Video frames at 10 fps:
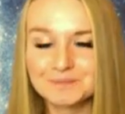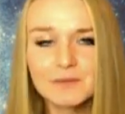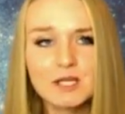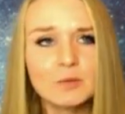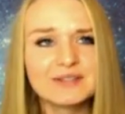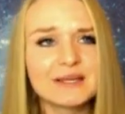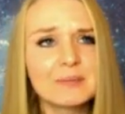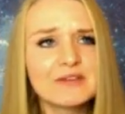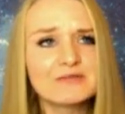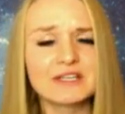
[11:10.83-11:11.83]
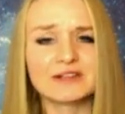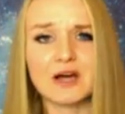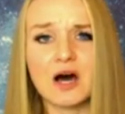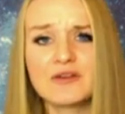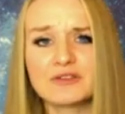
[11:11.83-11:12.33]
When something feels
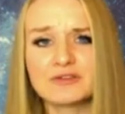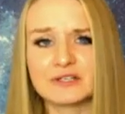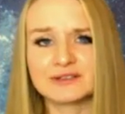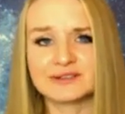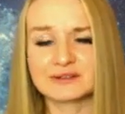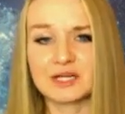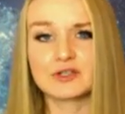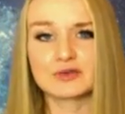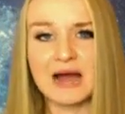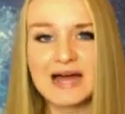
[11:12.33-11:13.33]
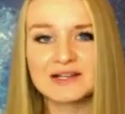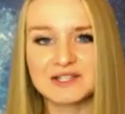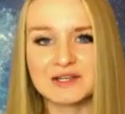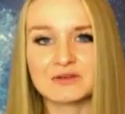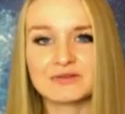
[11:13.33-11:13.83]
off, it feels
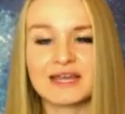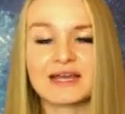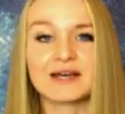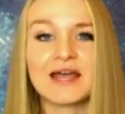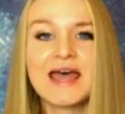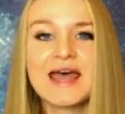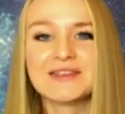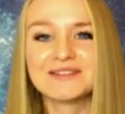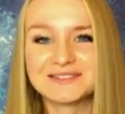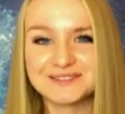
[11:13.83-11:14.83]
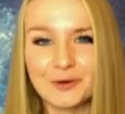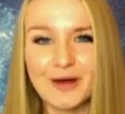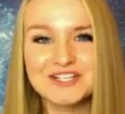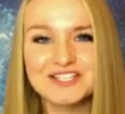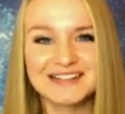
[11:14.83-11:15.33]
contractive. And this is a
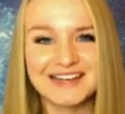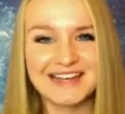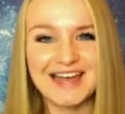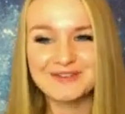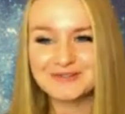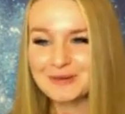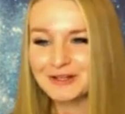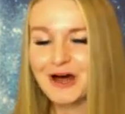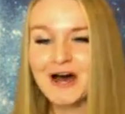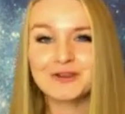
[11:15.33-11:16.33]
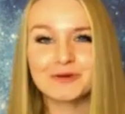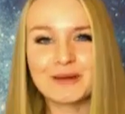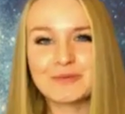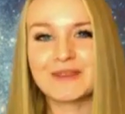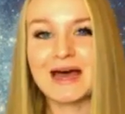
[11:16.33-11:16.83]
question I get from a lot of the
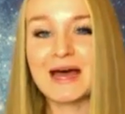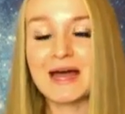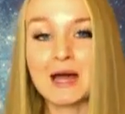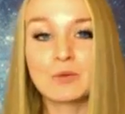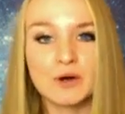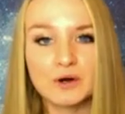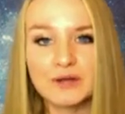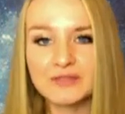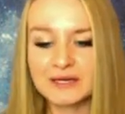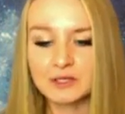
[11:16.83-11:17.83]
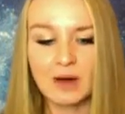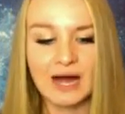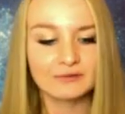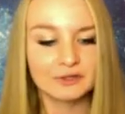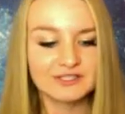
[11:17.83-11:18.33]
women that I work with. I know
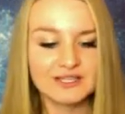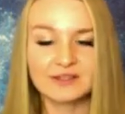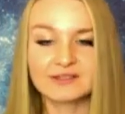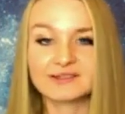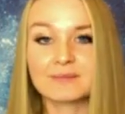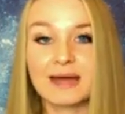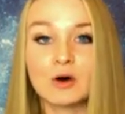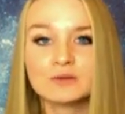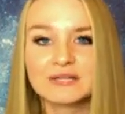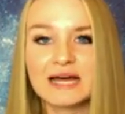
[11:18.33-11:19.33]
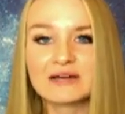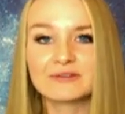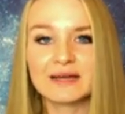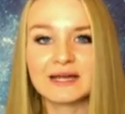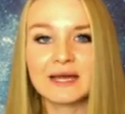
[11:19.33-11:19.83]
I've looked at this in my own life,
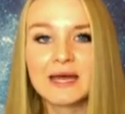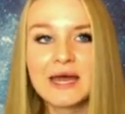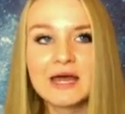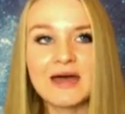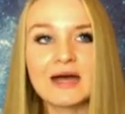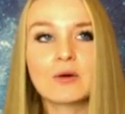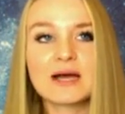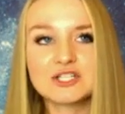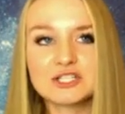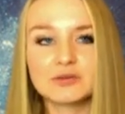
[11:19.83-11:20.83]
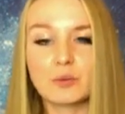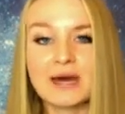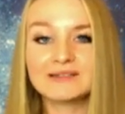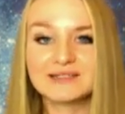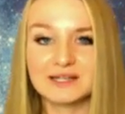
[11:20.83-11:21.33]
like that question of when
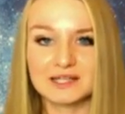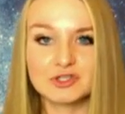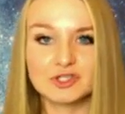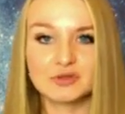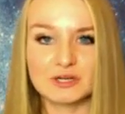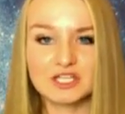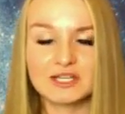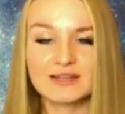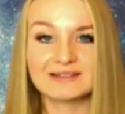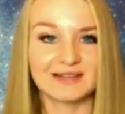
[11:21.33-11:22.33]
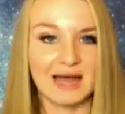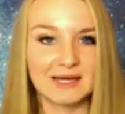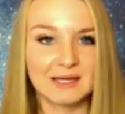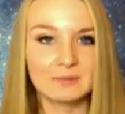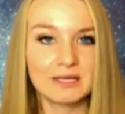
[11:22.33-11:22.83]
is it intuition that's
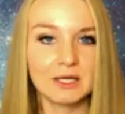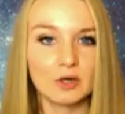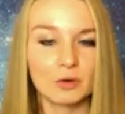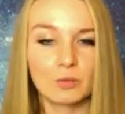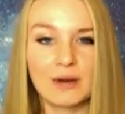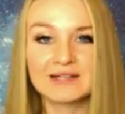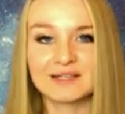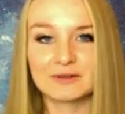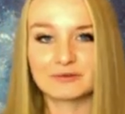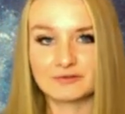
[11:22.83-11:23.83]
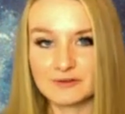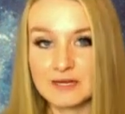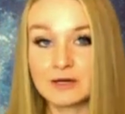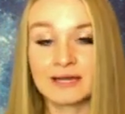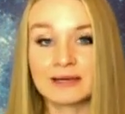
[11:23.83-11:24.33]
guiding me, or when is it
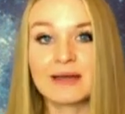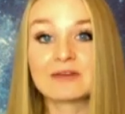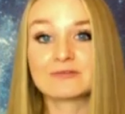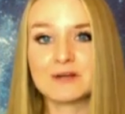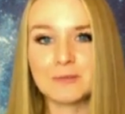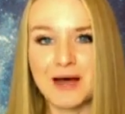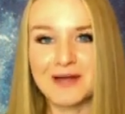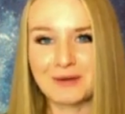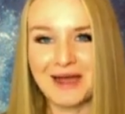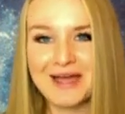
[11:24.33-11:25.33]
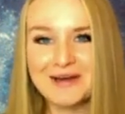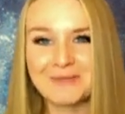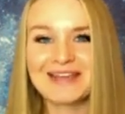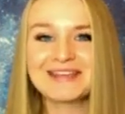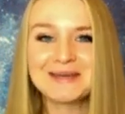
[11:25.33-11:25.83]
fear, like my fear mind, right? Or
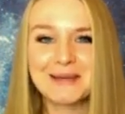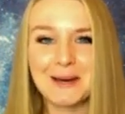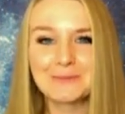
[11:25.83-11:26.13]
my ego.